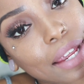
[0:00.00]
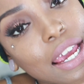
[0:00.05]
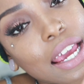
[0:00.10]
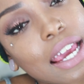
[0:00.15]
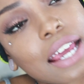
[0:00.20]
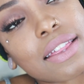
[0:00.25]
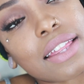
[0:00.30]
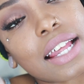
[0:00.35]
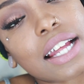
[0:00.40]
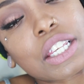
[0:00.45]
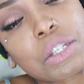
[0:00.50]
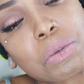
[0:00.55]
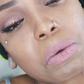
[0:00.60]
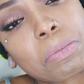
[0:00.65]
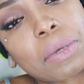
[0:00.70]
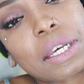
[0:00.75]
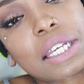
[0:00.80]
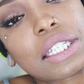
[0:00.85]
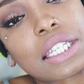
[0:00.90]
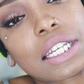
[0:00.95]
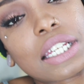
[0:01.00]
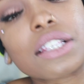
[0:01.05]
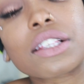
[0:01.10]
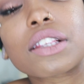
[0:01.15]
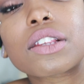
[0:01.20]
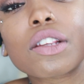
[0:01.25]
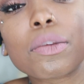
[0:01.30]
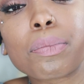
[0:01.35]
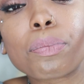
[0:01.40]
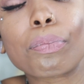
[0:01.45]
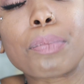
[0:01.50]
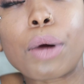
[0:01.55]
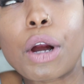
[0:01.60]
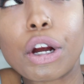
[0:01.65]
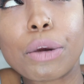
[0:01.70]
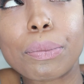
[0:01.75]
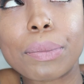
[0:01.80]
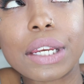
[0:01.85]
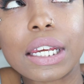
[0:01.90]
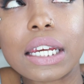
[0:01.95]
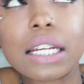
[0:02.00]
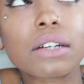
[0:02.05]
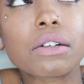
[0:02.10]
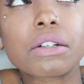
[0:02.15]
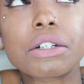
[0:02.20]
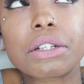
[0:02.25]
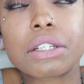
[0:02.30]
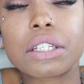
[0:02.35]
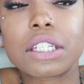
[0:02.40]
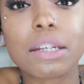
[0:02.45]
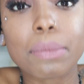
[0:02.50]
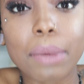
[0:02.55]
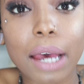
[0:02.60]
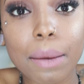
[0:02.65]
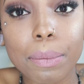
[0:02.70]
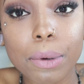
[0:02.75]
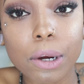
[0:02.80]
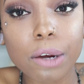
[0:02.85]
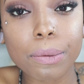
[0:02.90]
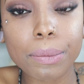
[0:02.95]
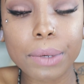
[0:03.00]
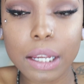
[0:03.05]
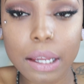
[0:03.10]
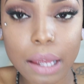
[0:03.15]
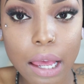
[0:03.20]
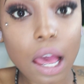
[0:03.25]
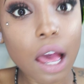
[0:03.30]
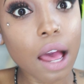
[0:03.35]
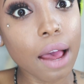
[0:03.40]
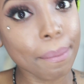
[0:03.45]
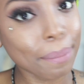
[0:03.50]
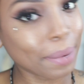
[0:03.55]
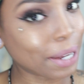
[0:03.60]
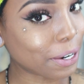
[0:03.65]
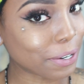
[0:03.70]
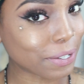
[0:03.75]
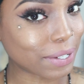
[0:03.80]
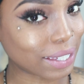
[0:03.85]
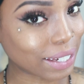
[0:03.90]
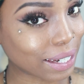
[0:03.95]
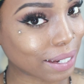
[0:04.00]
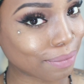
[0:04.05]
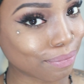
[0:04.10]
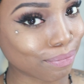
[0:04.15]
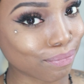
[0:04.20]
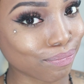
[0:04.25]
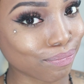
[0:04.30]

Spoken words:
and that's what makes it the permanent or semi-permanent piercing.